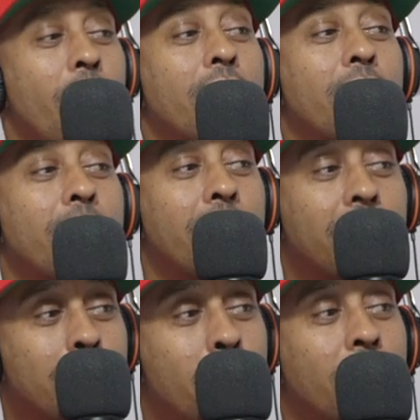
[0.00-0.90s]
Hey, uh,
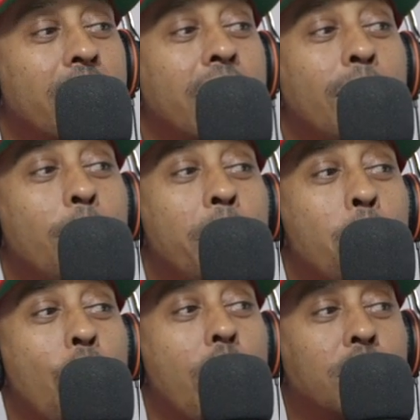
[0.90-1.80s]
come on, I need a little bit
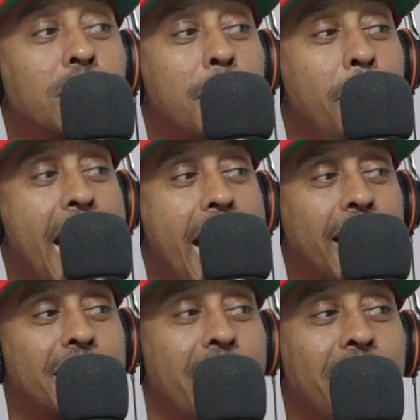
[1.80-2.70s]
more arch in the back,
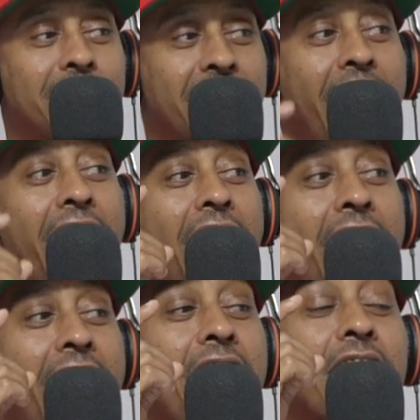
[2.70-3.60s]
dude. Yeah, arch,
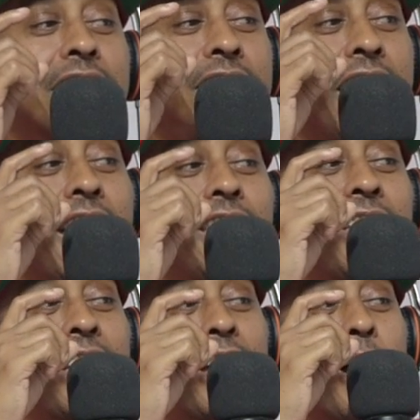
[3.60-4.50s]
yeah. there you